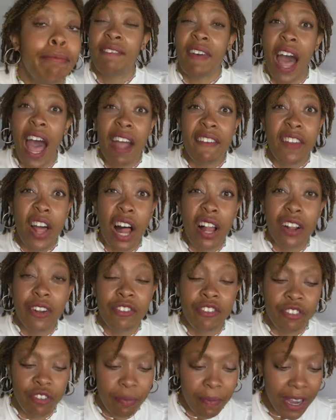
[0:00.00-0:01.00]

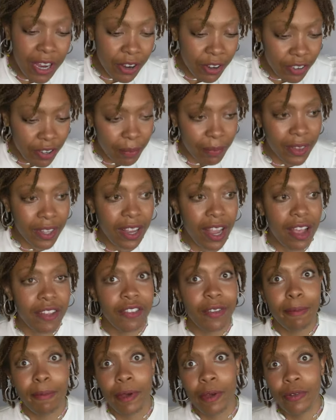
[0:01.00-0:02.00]
$5 to make or something
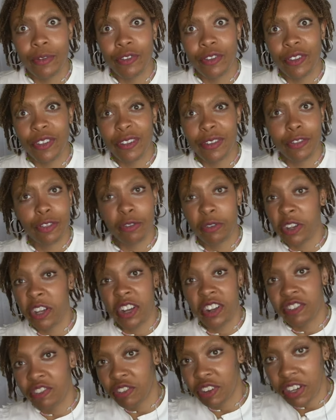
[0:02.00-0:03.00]
as opposed to
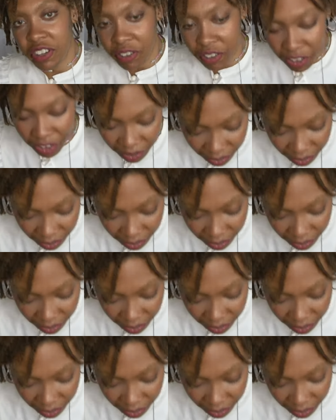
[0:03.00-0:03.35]
300 or